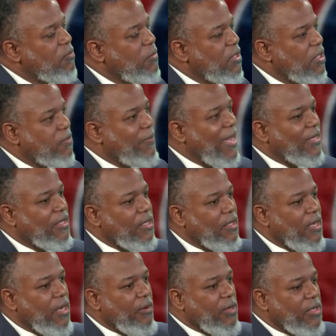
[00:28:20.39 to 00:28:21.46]
because back then the
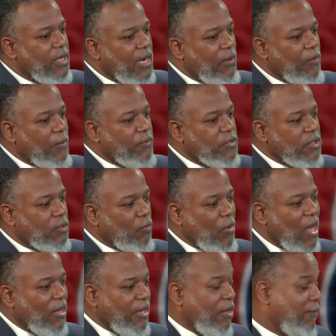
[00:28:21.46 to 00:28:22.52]
area that I represent, the
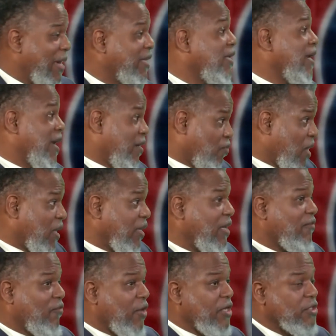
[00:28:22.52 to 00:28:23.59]
Raleigh area, back then I had Raleigh
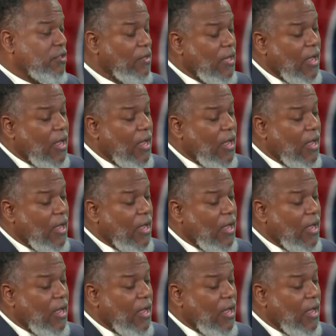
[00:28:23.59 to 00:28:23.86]
and Fraser.